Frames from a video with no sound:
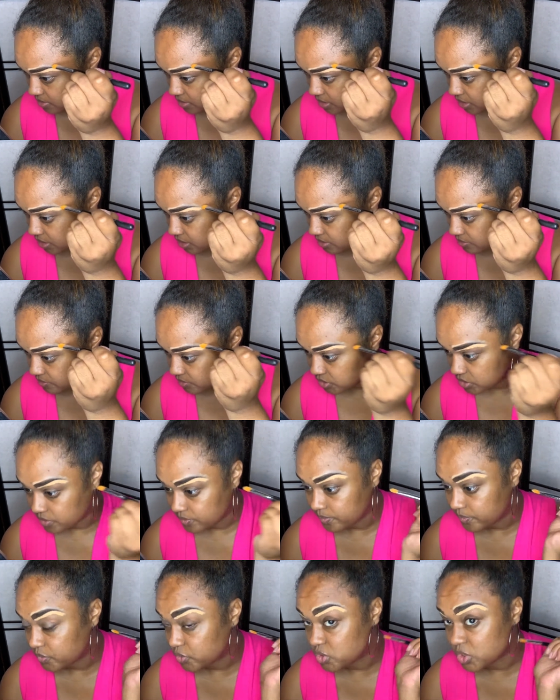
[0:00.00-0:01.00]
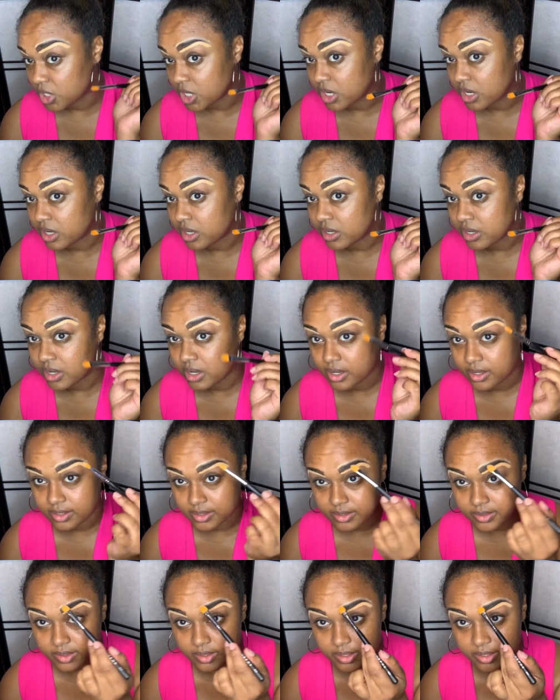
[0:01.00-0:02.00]
And draw
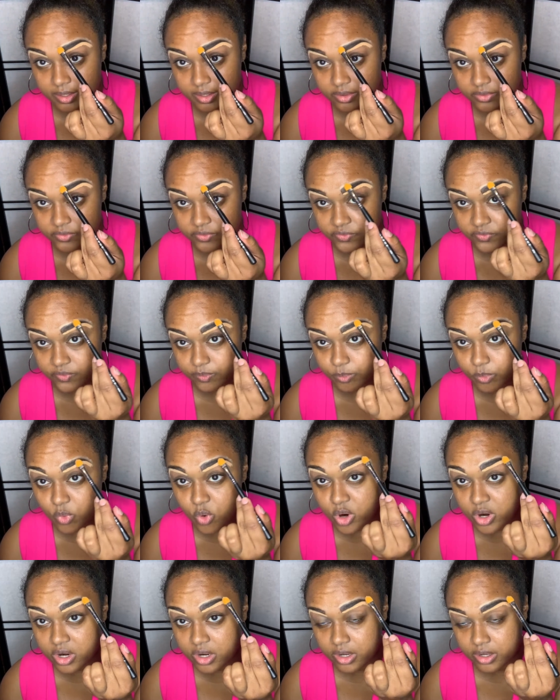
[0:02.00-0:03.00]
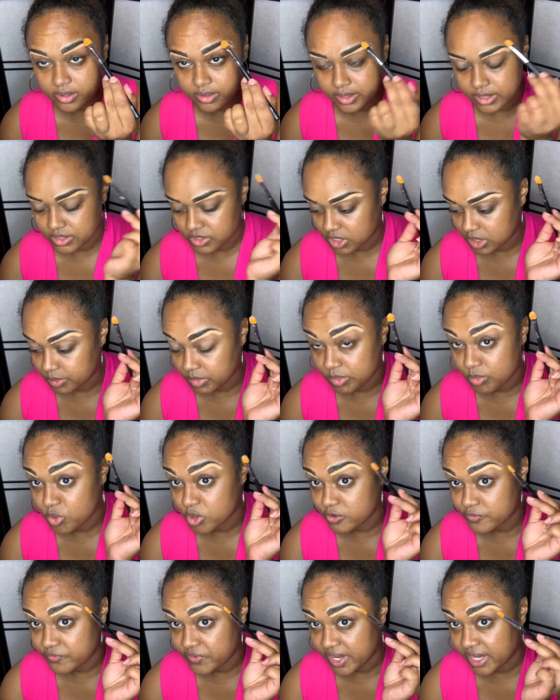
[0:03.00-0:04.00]
more, it's gonna be more
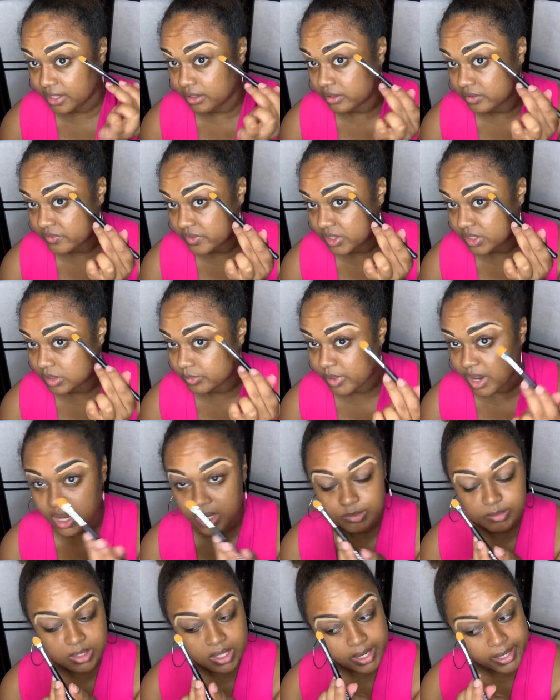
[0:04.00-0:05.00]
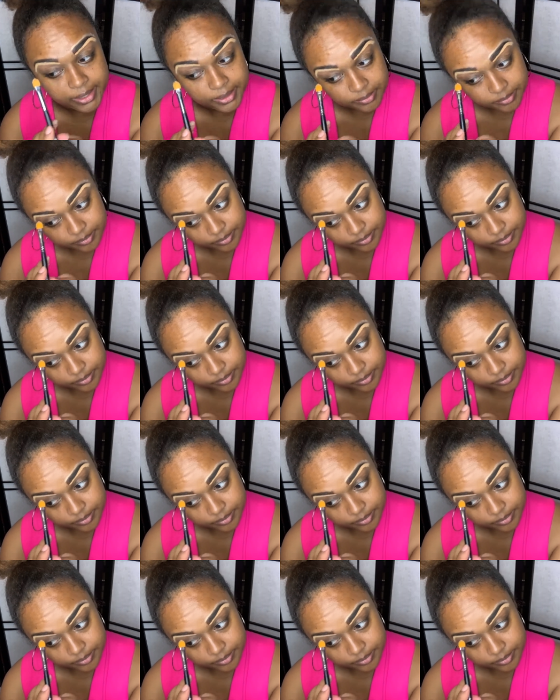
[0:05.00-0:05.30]
faint than the bottom line.